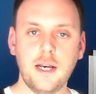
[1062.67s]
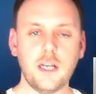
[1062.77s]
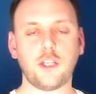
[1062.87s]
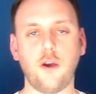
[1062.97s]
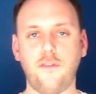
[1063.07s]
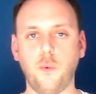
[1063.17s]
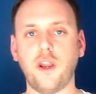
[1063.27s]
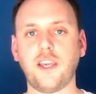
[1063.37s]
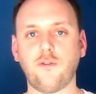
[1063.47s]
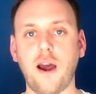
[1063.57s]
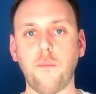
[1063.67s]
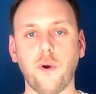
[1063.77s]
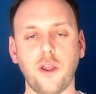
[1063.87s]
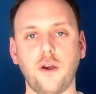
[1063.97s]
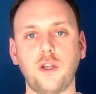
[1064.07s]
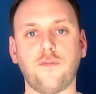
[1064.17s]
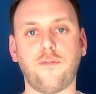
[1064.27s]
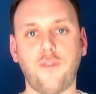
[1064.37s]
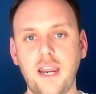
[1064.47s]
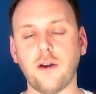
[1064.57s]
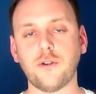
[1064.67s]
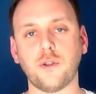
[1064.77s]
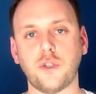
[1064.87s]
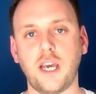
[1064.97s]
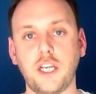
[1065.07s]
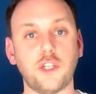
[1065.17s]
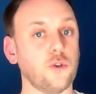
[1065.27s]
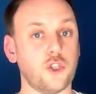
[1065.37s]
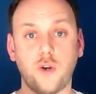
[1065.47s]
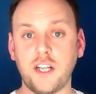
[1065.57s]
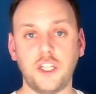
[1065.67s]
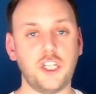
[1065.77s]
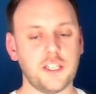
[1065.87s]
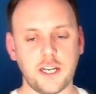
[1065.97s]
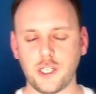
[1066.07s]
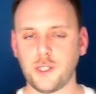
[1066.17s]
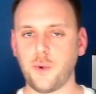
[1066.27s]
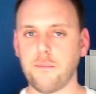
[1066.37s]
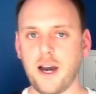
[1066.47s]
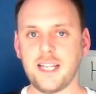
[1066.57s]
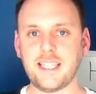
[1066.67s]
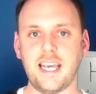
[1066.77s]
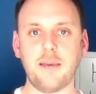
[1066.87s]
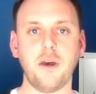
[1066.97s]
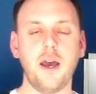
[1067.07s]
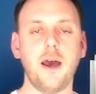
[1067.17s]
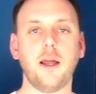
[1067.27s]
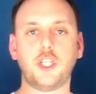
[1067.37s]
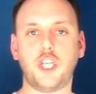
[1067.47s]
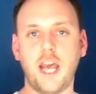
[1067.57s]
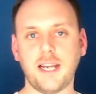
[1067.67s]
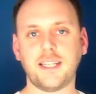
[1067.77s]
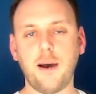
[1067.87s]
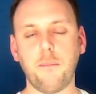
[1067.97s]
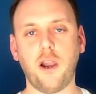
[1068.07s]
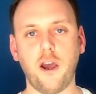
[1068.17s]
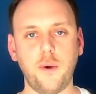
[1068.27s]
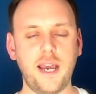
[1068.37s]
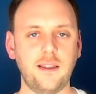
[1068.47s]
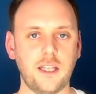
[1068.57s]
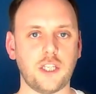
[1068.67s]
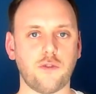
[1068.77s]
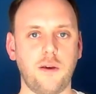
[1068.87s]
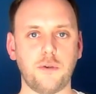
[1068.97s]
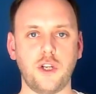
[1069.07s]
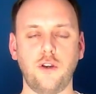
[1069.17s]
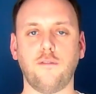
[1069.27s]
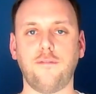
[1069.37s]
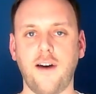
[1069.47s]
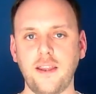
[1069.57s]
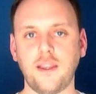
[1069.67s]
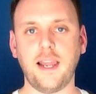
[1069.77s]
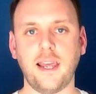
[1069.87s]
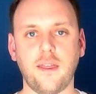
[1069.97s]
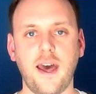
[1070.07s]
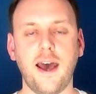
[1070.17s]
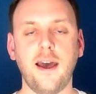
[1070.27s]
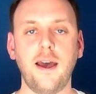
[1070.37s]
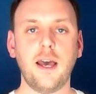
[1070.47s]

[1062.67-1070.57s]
So if you want to grab one of those free consultation or strategy sessions with my team, check down below in the description. You'll find the link there.